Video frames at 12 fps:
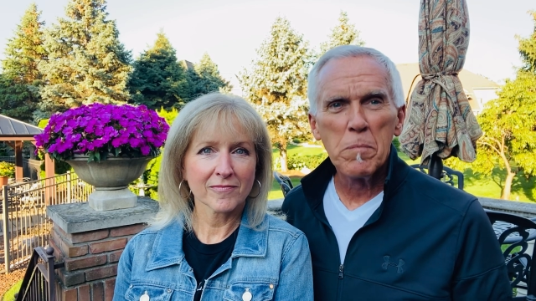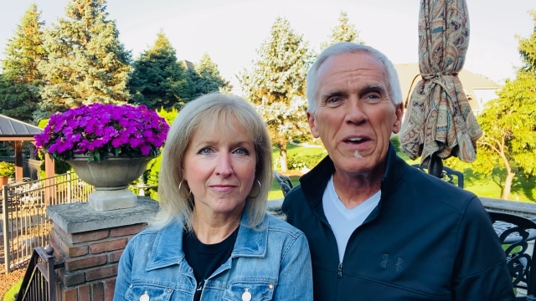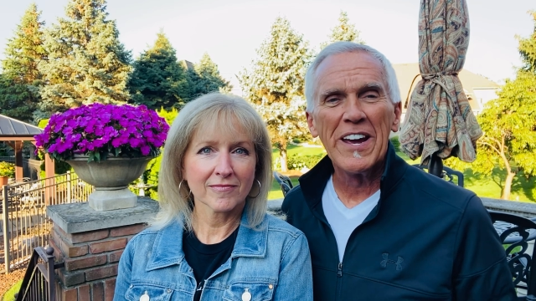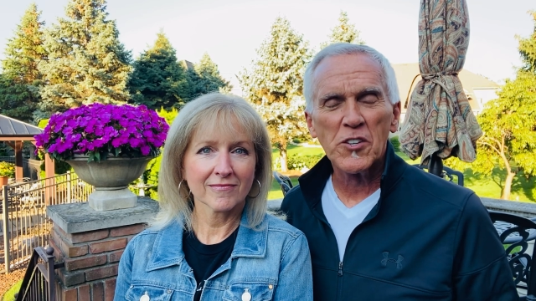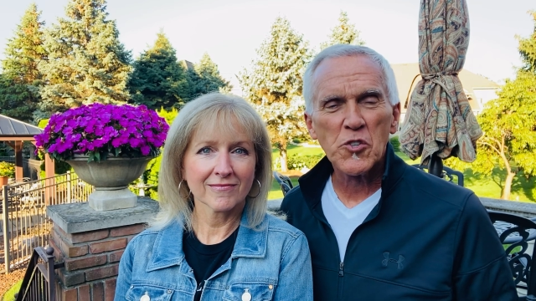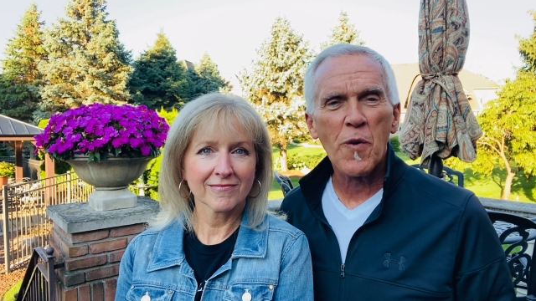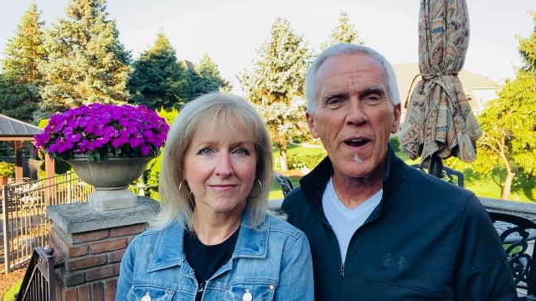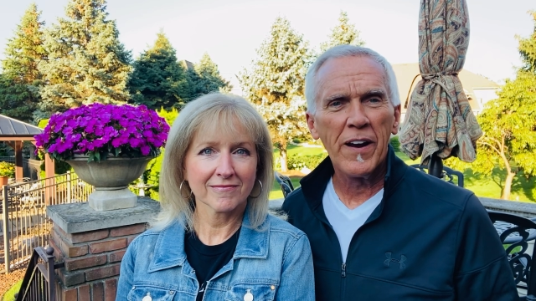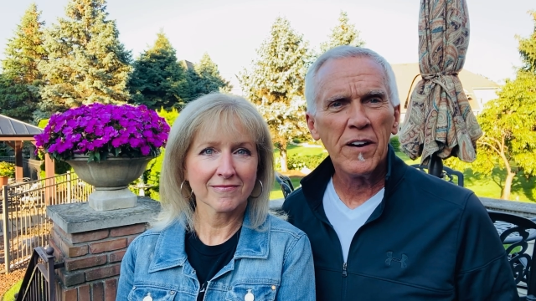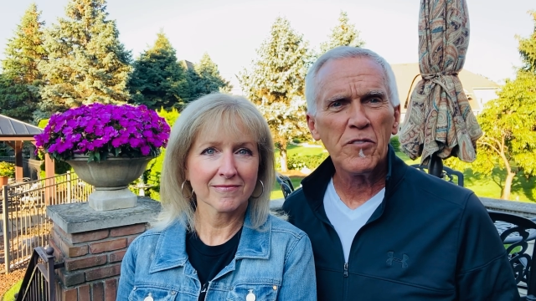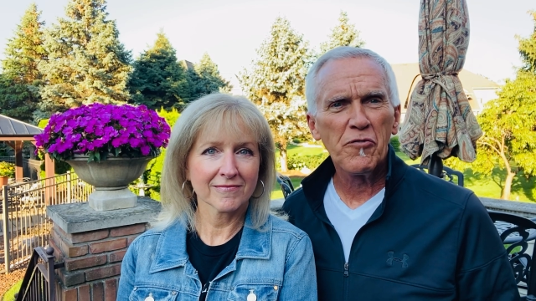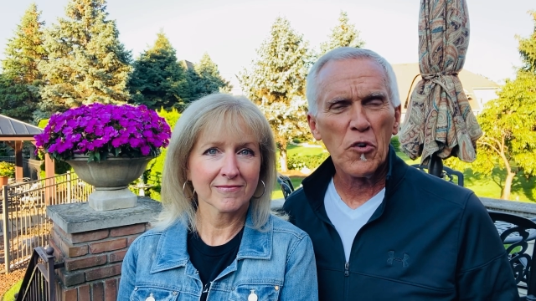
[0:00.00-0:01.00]
Speaker 1: being
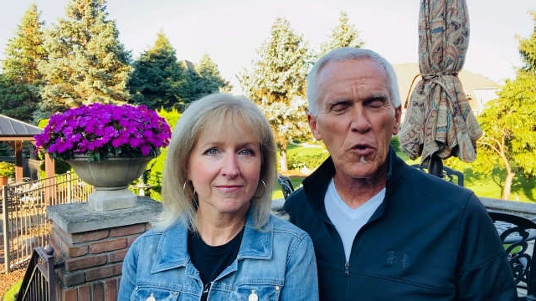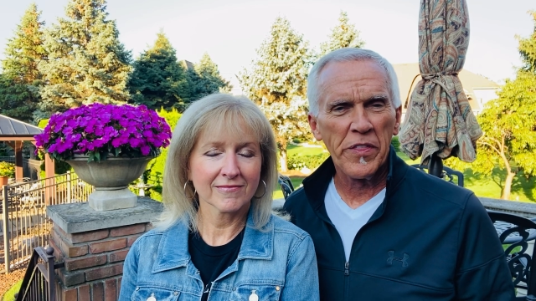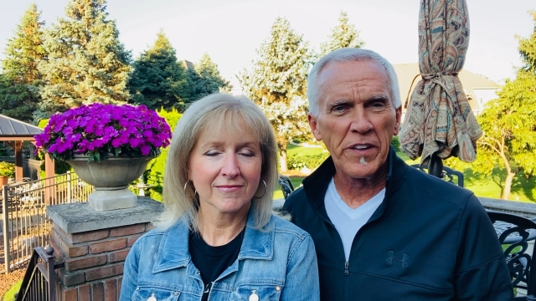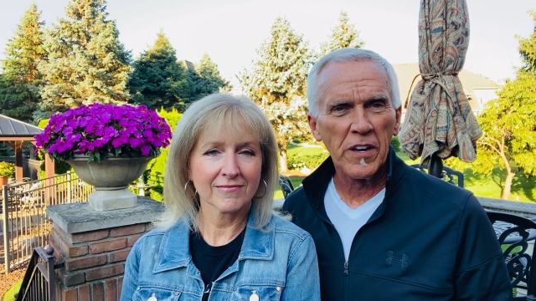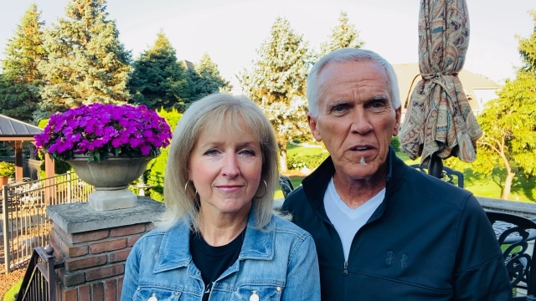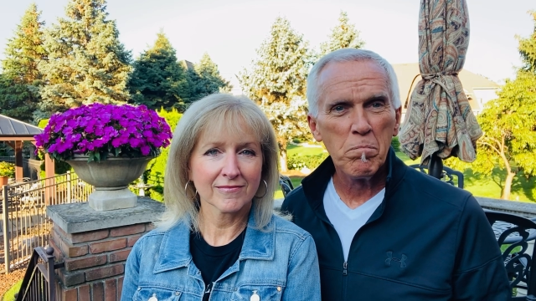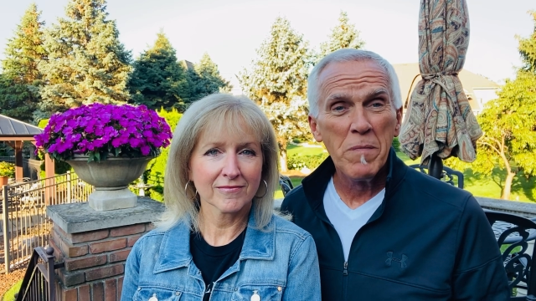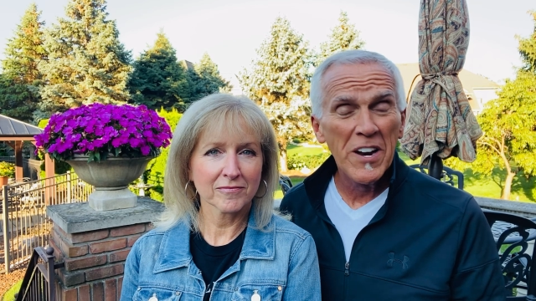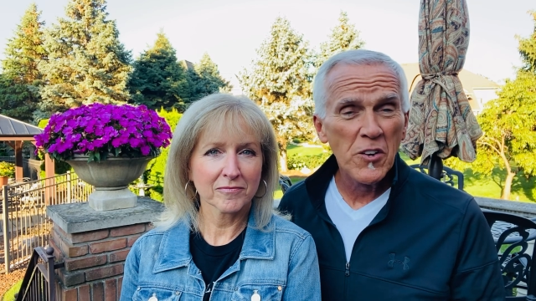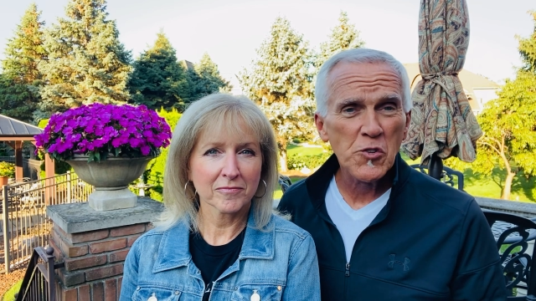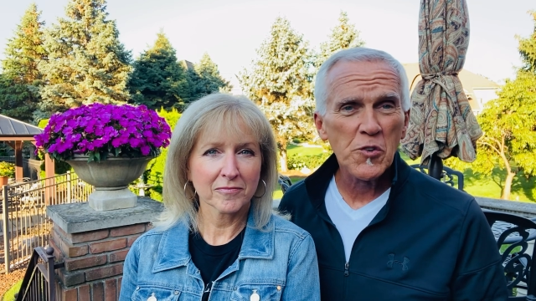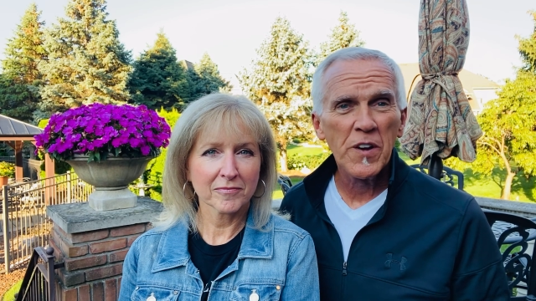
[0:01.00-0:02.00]
trained for the
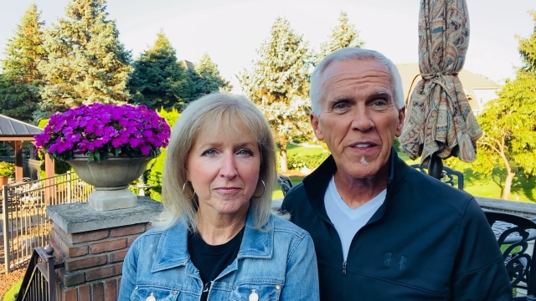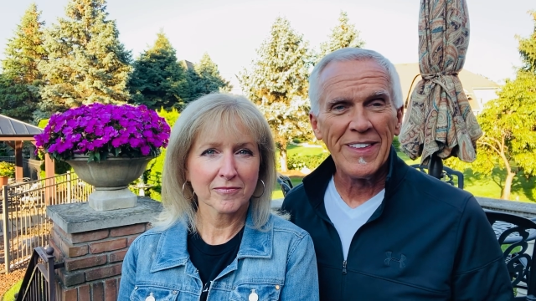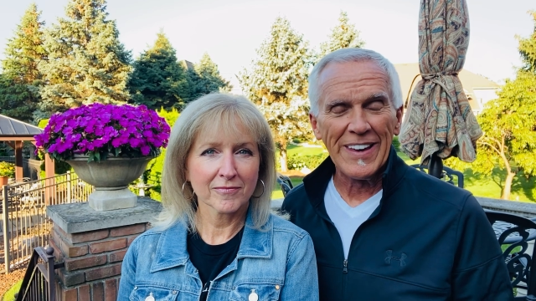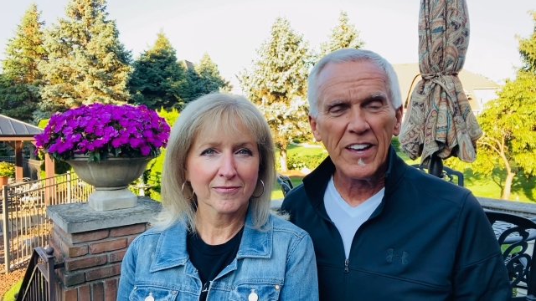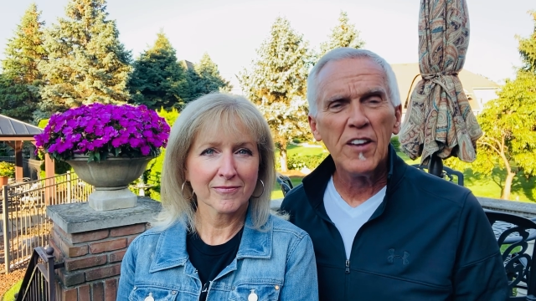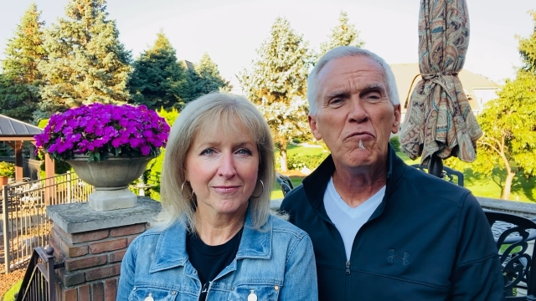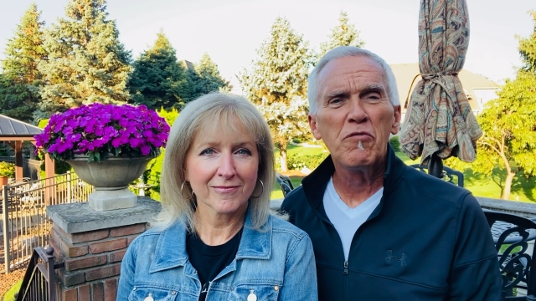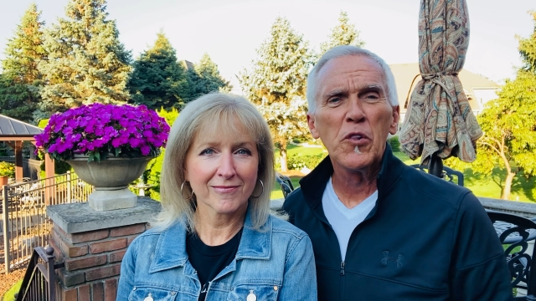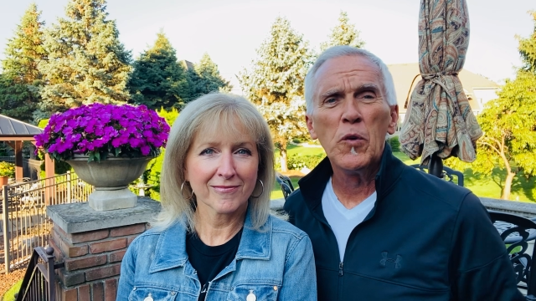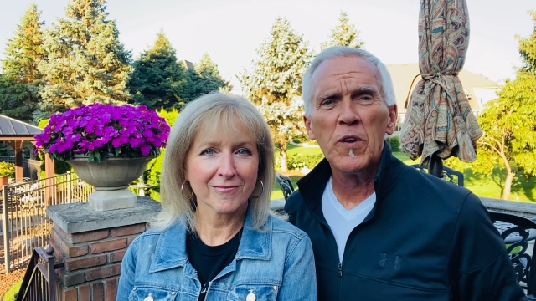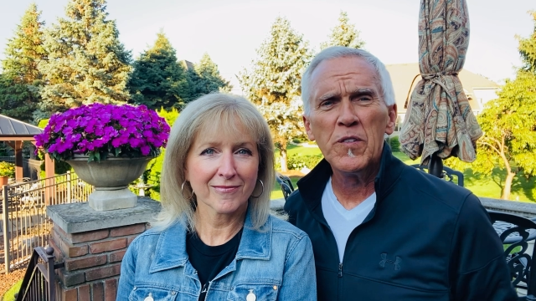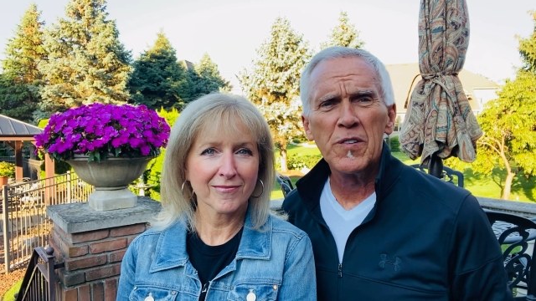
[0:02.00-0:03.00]
ministry, the
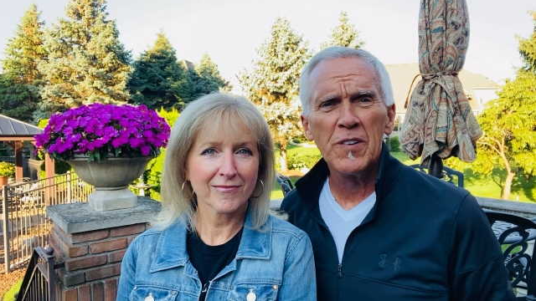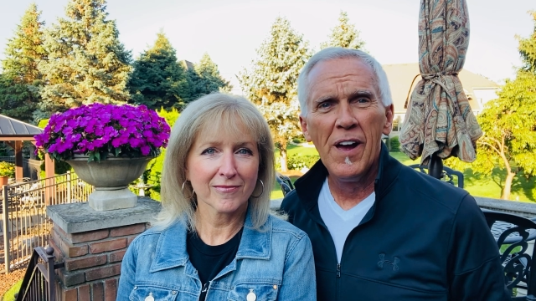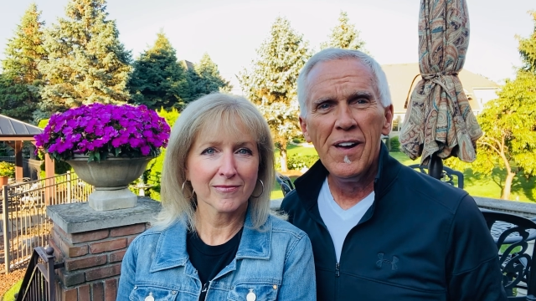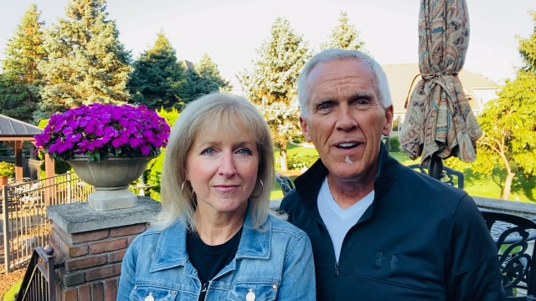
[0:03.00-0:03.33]
influence